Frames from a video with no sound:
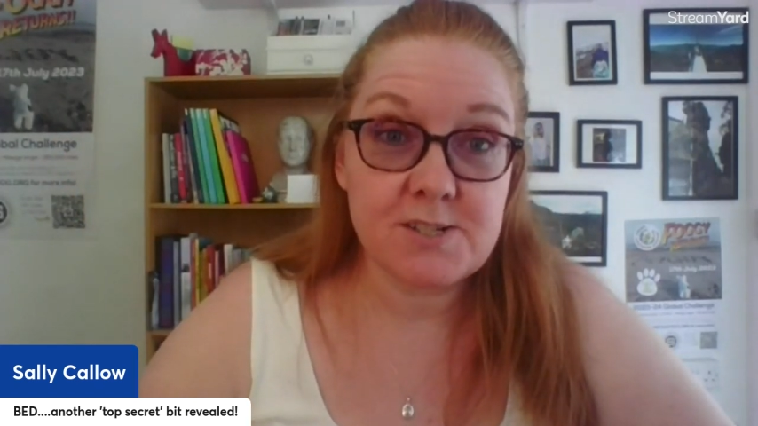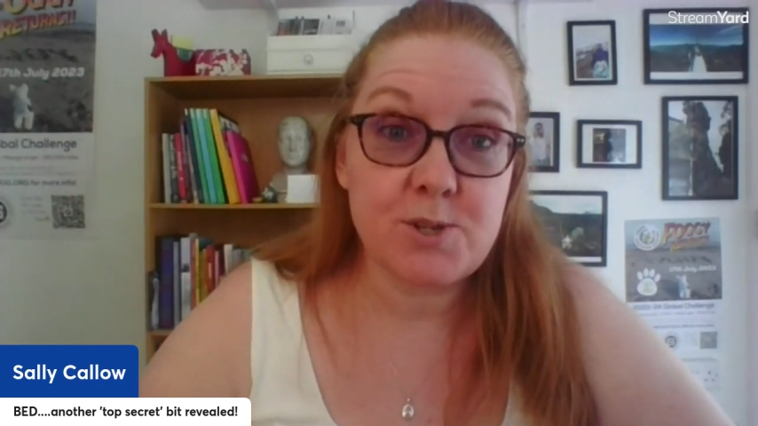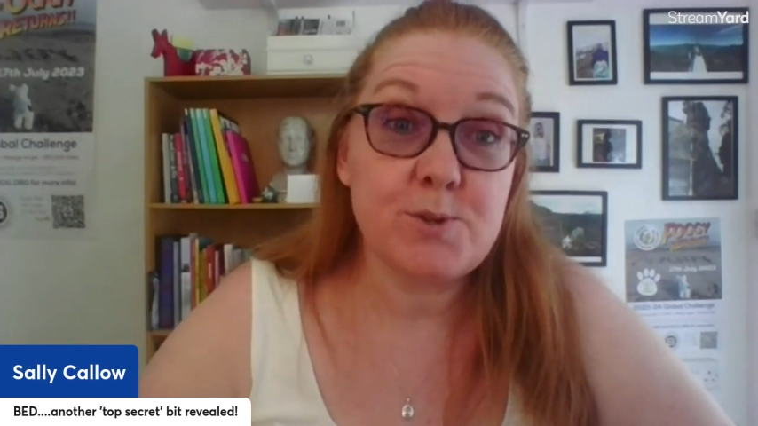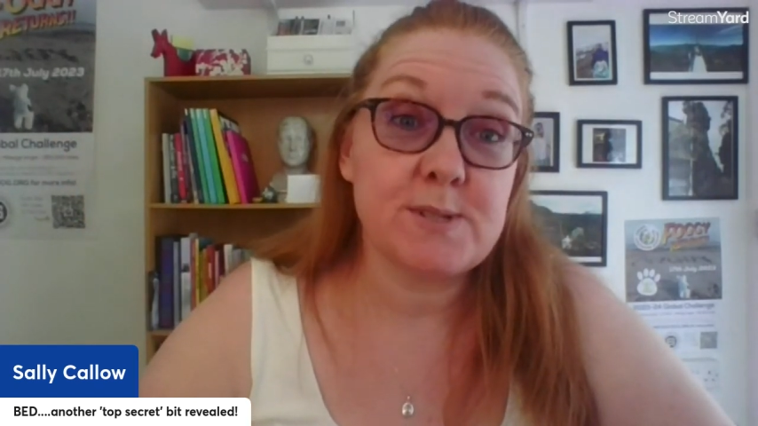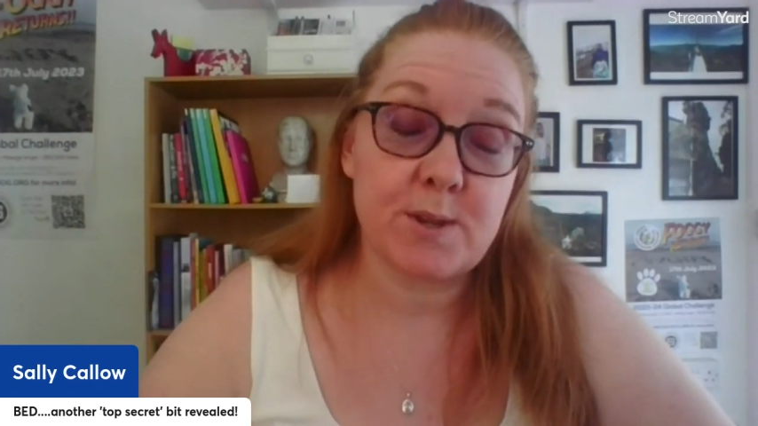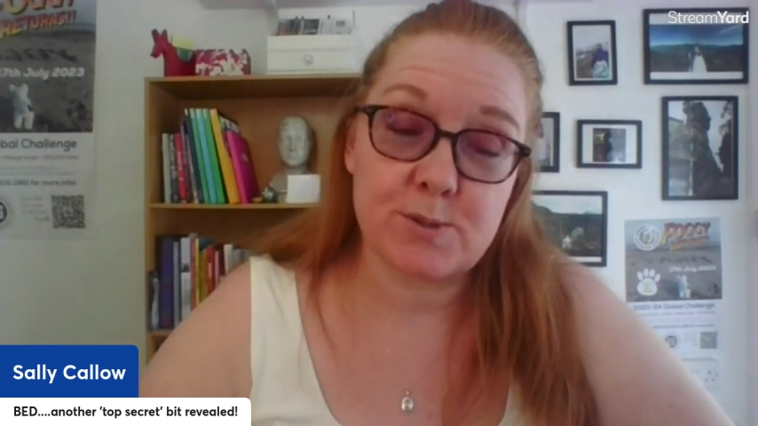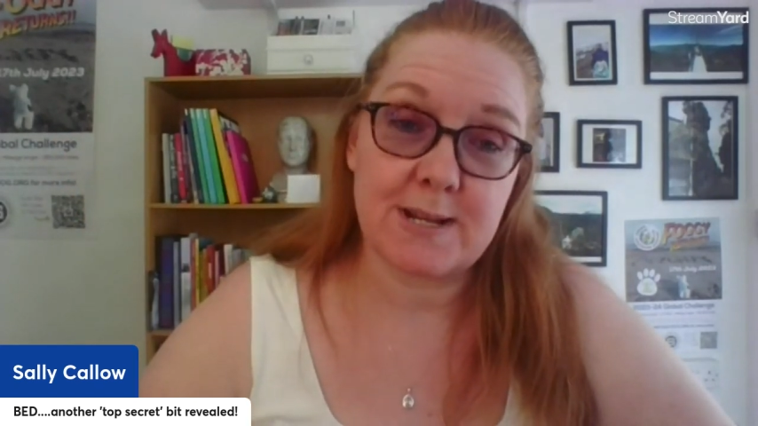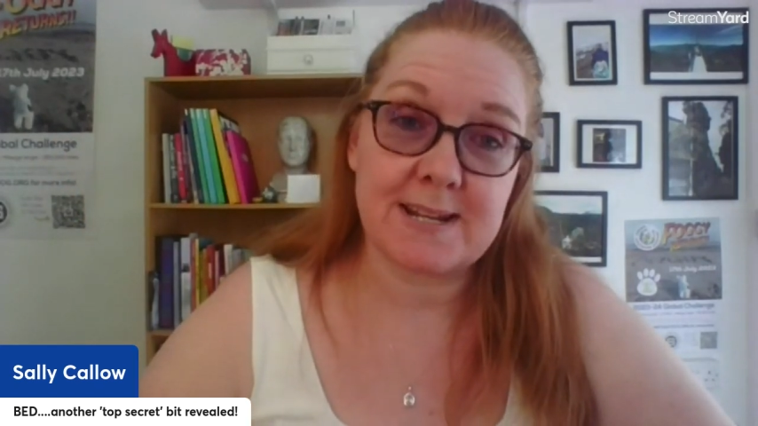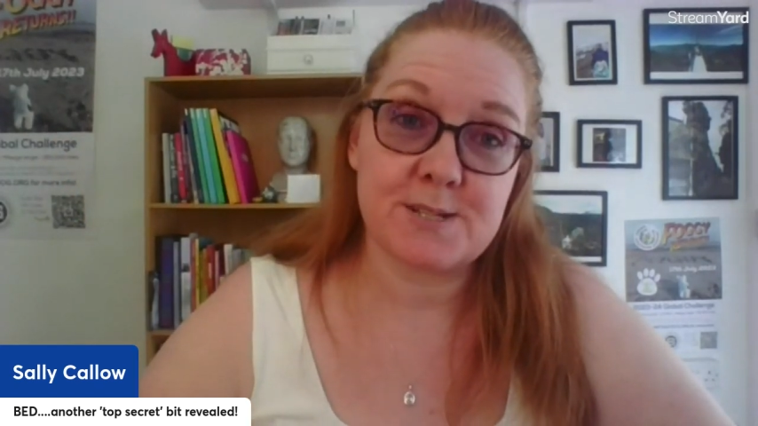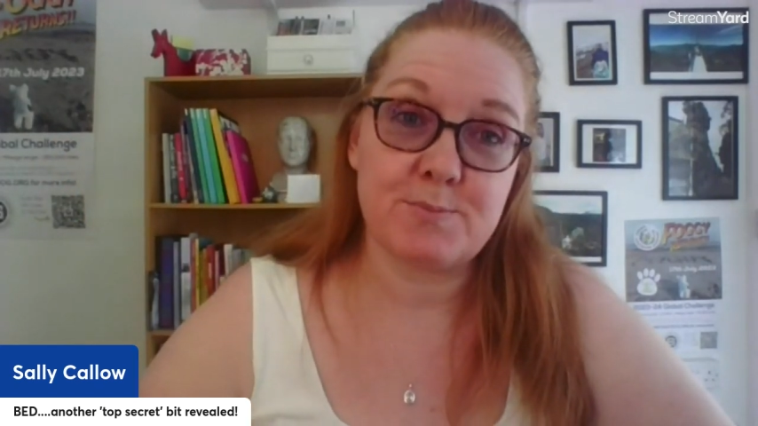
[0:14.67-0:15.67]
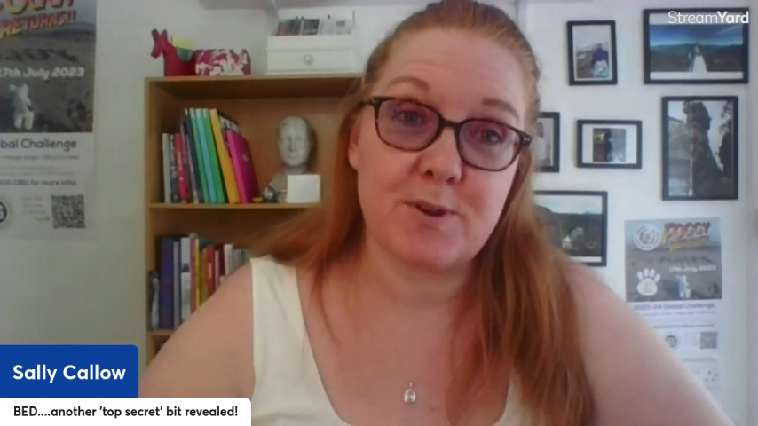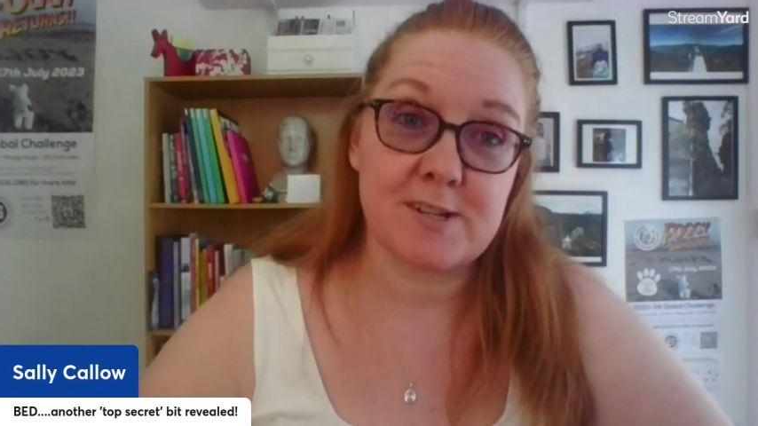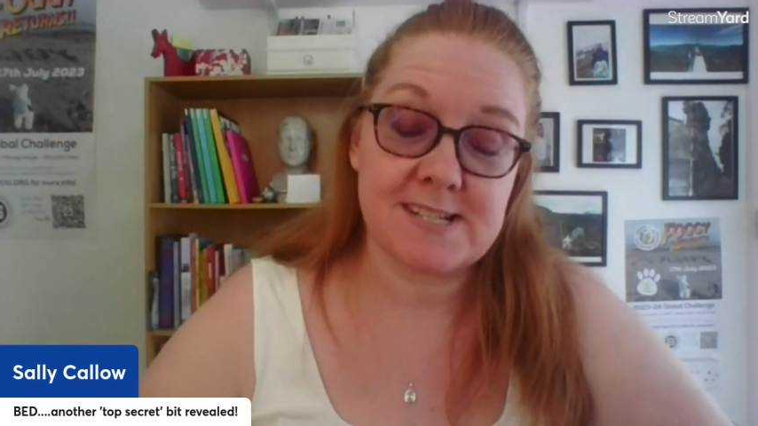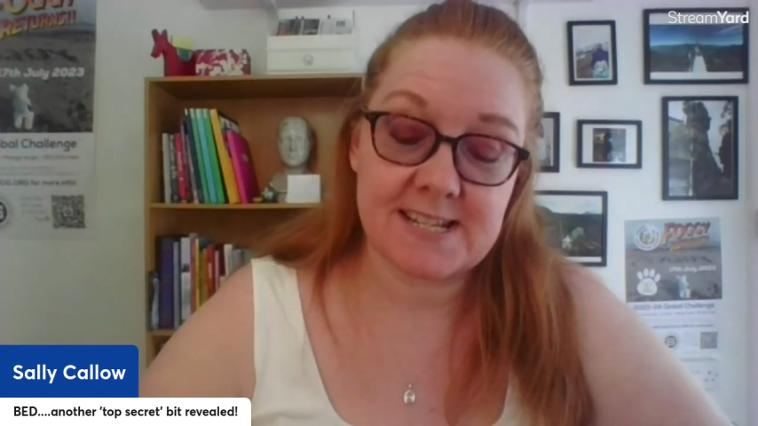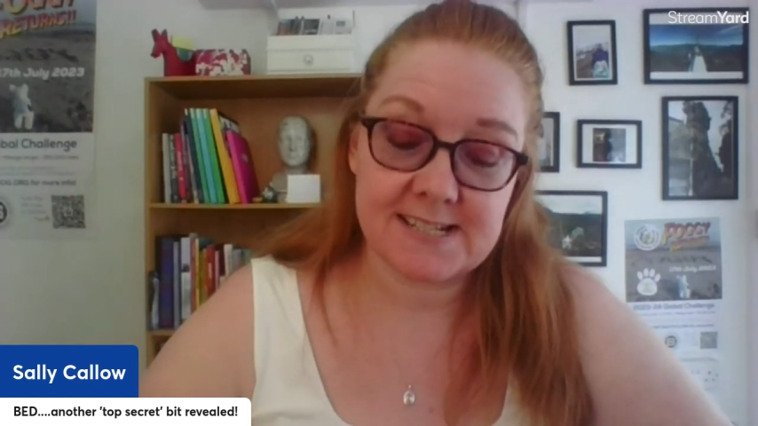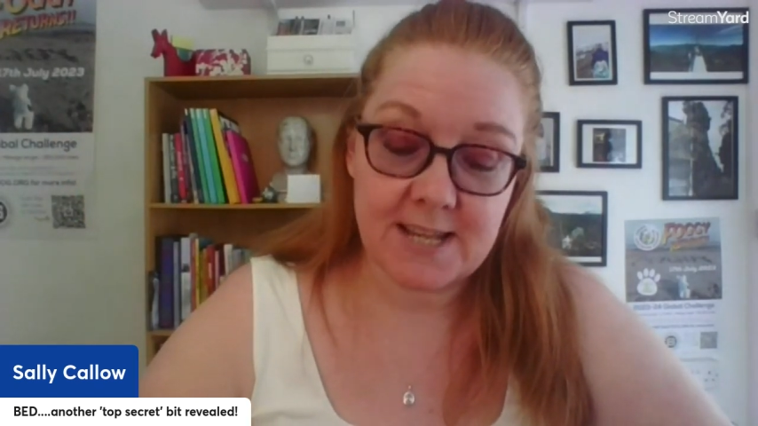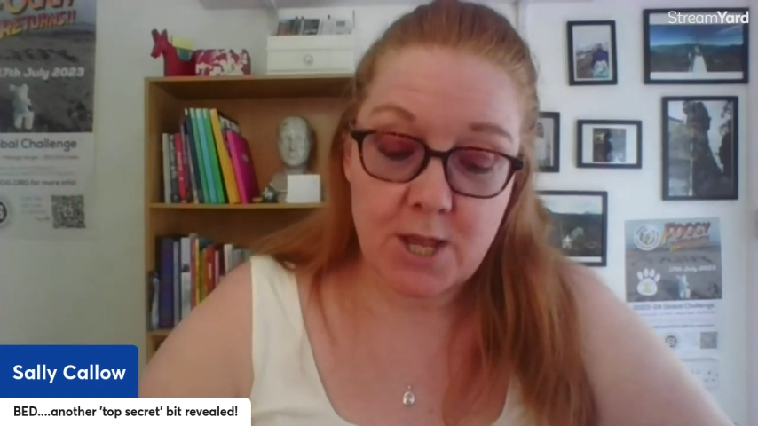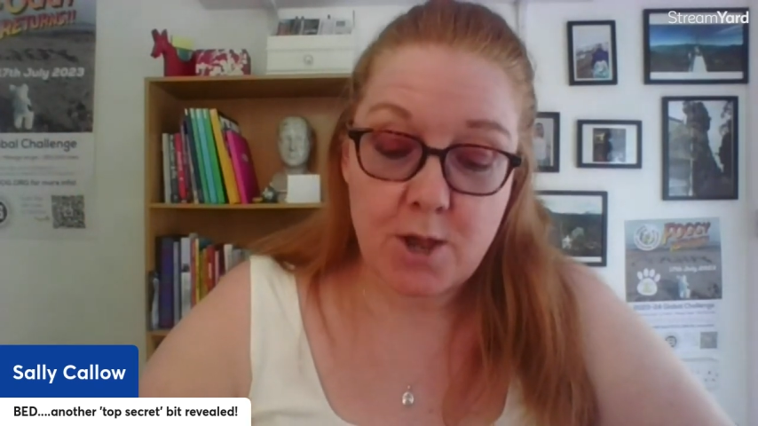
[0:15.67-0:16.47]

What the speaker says: two social enterprises,